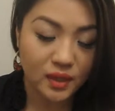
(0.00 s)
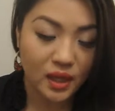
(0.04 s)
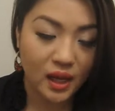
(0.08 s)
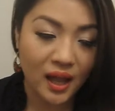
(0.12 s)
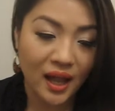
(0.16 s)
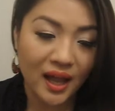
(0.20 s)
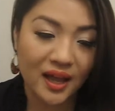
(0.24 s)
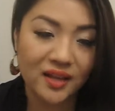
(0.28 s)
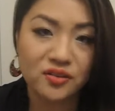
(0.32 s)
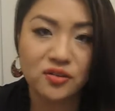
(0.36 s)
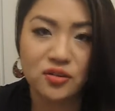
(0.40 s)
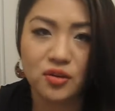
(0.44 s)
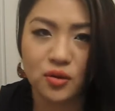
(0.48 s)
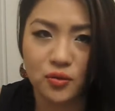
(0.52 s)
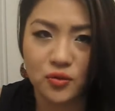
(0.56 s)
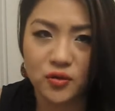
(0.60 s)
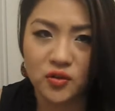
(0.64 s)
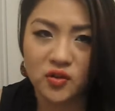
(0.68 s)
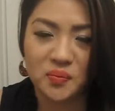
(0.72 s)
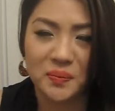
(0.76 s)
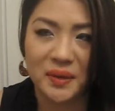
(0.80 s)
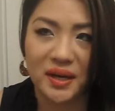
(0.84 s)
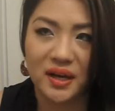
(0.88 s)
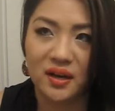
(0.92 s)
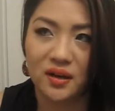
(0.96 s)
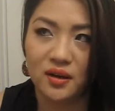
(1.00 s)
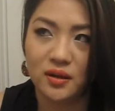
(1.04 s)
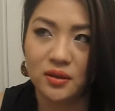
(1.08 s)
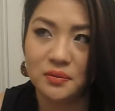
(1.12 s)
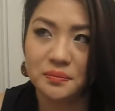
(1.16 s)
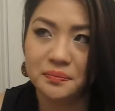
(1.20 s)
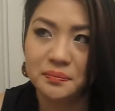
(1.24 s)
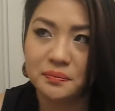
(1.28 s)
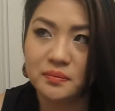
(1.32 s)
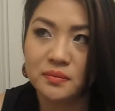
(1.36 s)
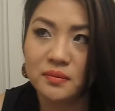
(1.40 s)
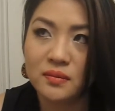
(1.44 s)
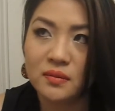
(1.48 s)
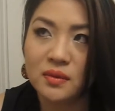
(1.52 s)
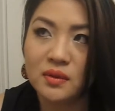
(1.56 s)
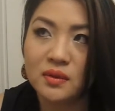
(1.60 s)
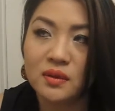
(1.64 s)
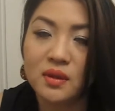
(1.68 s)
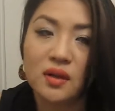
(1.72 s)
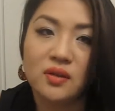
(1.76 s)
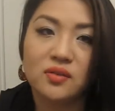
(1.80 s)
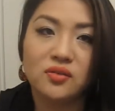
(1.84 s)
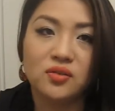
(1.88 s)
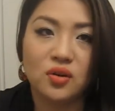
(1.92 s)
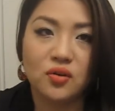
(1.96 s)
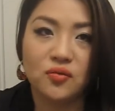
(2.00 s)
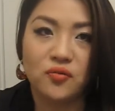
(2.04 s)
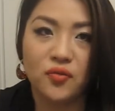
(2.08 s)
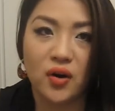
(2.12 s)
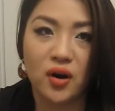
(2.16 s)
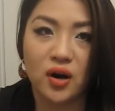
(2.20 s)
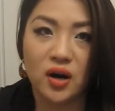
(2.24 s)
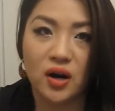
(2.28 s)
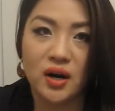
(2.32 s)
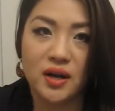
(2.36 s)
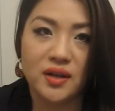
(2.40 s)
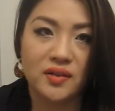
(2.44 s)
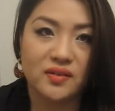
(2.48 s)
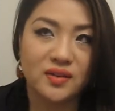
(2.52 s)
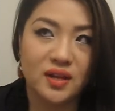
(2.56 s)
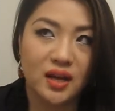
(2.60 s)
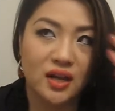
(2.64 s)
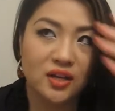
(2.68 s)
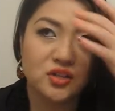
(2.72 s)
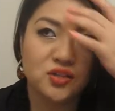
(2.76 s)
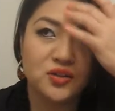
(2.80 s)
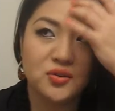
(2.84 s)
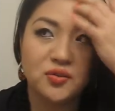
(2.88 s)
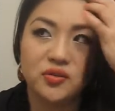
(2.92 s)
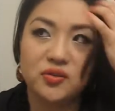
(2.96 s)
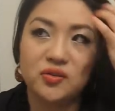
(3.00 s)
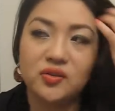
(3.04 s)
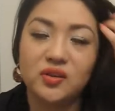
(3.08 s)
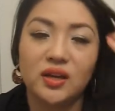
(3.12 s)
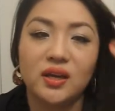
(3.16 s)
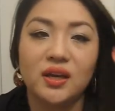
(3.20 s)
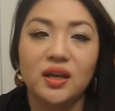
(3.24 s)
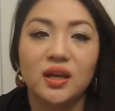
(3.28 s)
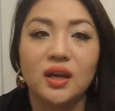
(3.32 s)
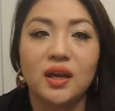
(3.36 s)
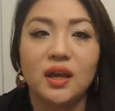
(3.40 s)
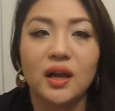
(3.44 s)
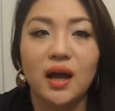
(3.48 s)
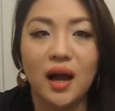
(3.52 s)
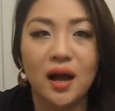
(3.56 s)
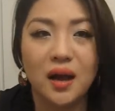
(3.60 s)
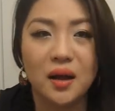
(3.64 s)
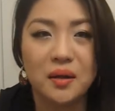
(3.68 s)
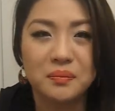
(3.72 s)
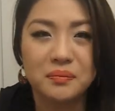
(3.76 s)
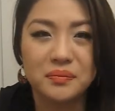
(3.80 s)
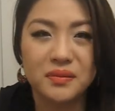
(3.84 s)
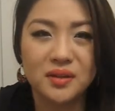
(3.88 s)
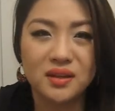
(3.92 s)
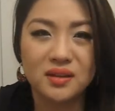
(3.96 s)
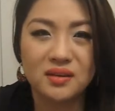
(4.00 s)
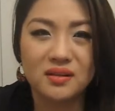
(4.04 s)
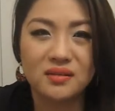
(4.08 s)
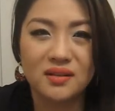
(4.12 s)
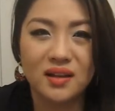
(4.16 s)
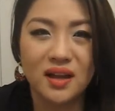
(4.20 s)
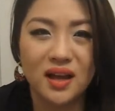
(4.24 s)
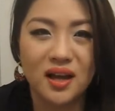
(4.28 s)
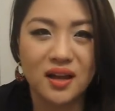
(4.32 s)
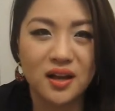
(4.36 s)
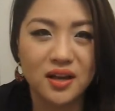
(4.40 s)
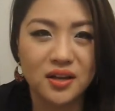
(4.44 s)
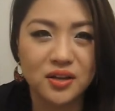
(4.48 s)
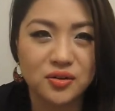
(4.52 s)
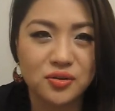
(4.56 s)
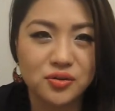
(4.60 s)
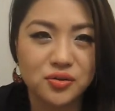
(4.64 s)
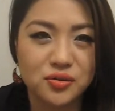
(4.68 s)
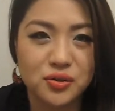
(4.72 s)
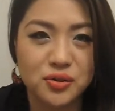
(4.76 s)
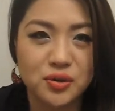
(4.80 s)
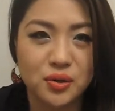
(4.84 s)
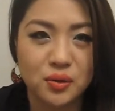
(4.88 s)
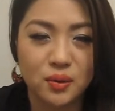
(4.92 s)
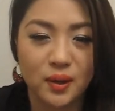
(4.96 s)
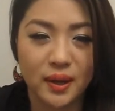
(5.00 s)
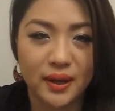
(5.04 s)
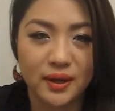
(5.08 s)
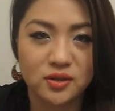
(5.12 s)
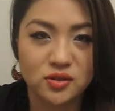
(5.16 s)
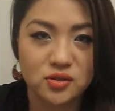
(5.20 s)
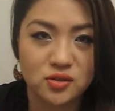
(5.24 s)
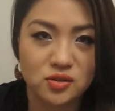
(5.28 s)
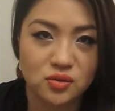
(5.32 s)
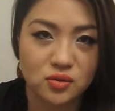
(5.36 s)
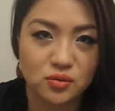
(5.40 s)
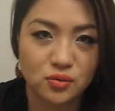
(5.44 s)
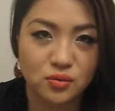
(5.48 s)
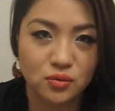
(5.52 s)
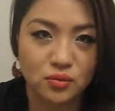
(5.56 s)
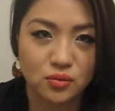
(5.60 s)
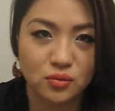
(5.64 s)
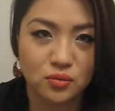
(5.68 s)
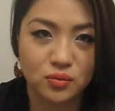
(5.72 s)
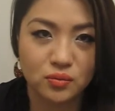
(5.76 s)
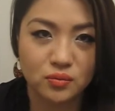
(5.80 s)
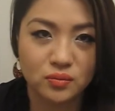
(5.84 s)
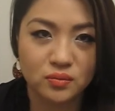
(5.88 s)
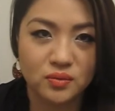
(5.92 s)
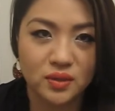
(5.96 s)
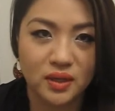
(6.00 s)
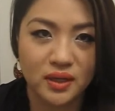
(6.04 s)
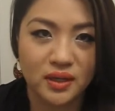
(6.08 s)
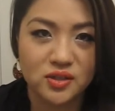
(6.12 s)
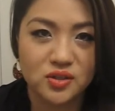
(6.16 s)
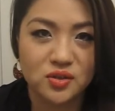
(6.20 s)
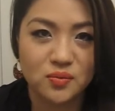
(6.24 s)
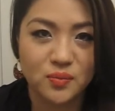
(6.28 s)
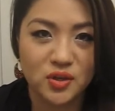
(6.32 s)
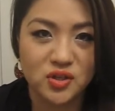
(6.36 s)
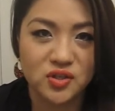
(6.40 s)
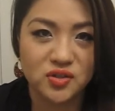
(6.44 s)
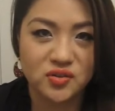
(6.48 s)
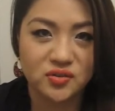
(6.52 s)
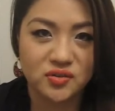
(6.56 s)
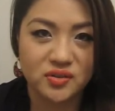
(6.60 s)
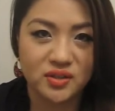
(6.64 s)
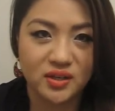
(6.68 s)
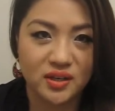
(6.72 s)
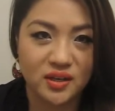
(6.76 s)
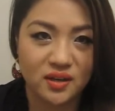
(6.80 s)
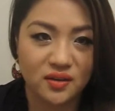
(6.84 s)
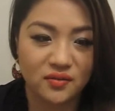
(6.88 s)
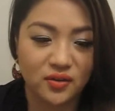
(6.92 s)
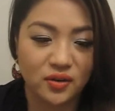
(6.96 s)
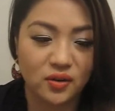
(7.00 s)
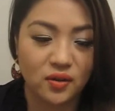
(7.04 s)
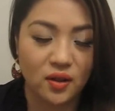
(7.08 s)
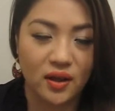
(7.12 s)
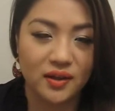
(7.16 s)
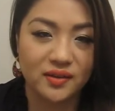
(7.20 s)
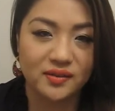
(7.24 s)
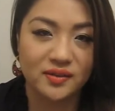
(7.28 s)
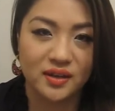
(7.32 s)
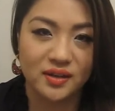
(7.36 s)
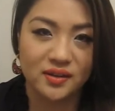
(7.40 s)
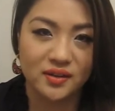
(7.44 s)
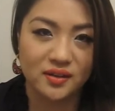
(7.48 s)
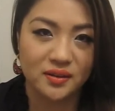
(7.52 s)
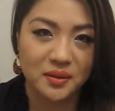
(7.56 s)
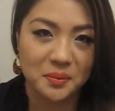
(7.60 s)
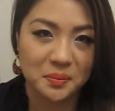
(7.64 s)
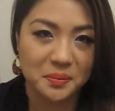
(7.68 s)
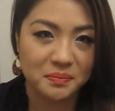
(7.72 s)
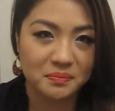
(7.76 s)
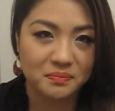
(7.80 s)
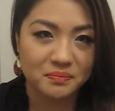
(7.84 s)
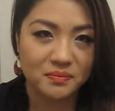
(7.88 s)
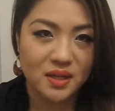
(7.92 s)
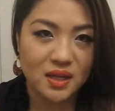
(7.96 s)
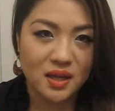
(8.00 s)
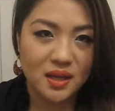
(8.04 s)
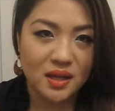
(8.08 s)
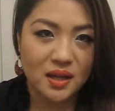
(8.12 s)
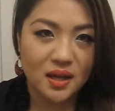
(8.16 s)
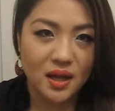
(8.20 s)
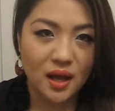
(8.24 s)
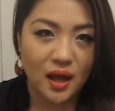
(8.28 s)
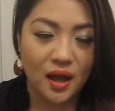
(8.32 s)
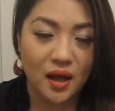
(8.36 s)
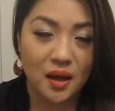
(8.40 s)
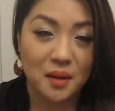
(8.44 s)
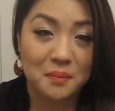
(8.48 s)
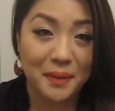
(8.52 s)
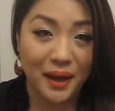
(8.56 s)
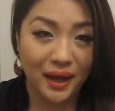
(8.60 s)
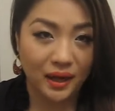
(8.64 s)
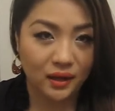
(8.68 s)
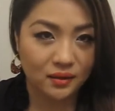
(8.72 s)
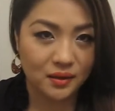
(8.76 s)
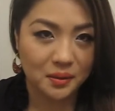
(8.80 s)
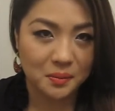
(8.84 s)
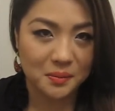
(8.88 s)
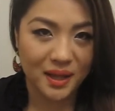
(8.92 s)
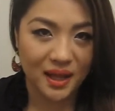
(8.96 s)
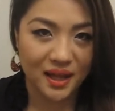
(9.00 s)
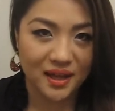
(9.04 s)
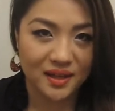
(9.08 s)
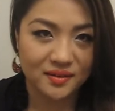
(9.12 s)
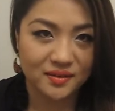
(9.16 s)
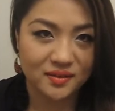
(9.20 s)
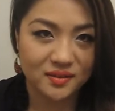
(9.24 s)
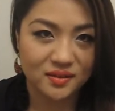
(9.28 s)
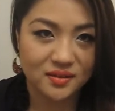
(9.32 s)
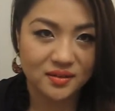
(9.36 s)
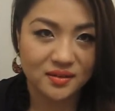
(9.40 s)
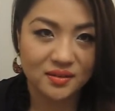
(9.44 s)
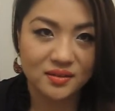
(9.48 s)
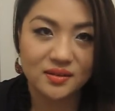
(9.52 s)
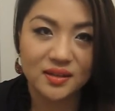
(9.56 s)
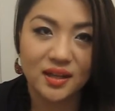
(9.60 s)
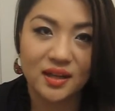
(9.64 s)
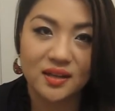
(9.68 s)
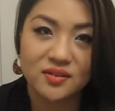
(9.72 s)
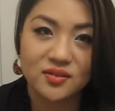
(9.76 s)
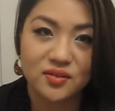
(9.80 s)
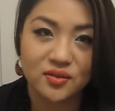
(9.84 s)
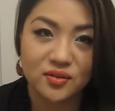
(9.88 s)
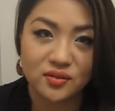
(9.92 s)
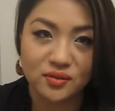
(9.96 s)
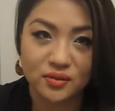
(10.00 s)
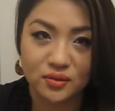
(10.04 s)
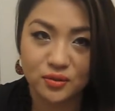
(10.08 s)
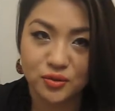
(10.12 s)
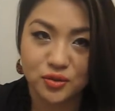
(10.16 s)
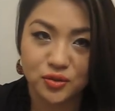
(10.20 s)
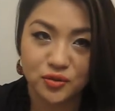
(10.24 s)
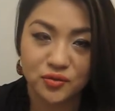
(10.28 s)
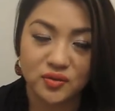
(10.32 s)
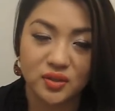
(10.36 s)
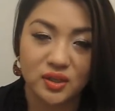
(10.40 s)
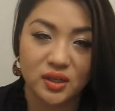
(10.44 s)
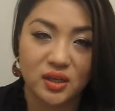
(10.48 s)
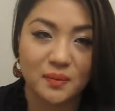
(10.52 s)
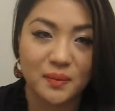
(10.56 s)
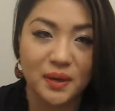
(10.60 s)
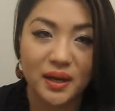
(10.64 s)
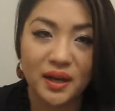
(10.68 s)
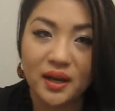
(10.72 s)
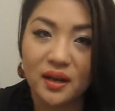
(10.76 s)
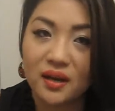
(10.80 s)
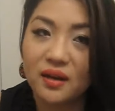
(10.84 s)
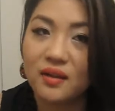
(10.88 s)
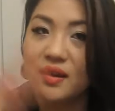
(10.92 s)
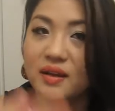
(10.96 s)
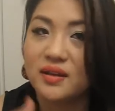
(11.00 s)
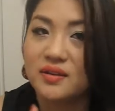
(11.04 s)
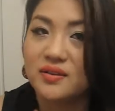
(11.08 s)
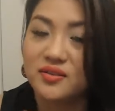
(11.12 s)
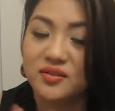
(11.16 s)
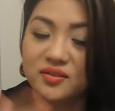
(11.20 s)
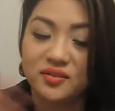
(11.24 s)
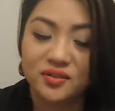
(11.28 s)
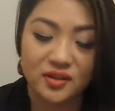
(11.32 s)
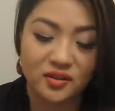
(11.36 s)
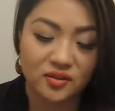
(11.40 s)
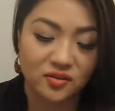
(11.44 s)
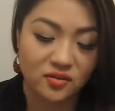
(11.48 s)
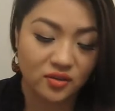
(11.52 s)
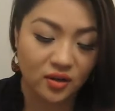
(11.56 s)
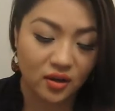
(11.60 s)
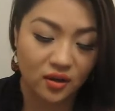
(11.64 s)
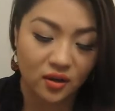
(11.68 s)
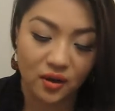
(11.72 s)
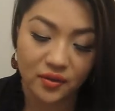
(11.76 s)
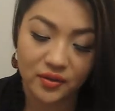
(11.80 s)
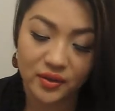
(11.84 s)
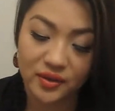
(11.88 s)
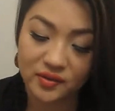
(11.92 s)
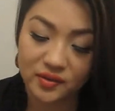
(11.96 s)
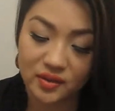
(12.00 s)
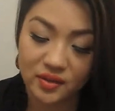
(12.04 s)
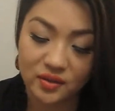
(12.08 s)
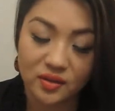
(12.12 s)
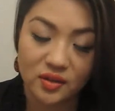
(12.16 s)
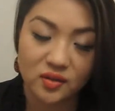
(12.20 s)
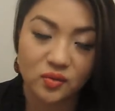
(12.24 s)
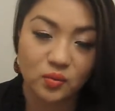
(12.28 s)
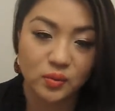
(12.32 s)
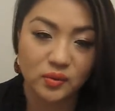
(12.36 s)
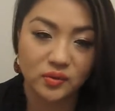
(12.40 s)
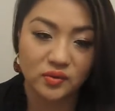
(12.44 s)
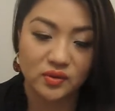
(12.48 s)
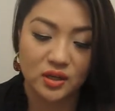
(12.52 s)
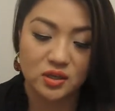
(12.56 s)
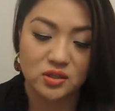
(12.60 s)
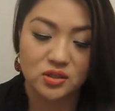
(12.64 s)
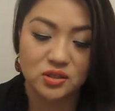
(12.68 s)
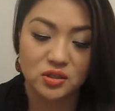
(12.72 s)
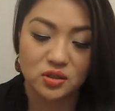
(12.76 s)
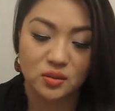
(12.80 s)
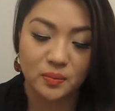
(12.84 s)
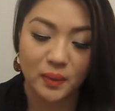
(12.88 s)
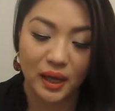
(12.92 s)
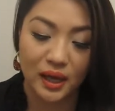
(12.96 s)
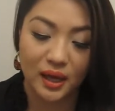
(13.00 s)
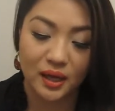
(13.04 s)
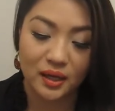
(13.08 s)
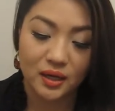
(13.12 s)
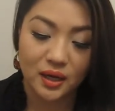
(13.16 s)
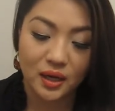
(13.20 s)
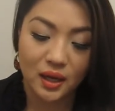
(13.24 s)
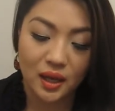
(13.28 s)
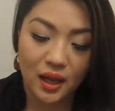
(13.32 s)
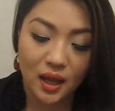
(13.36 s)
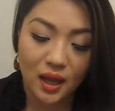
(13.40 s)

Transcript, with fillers: has no smell. So far, it's not too sticky. Um, I usually don't like too like too much sticky of a gloss like the lip uh, MAC lip gloss. That's just a little too sticky. My hair like just gets stuck on this and this one's not too bad.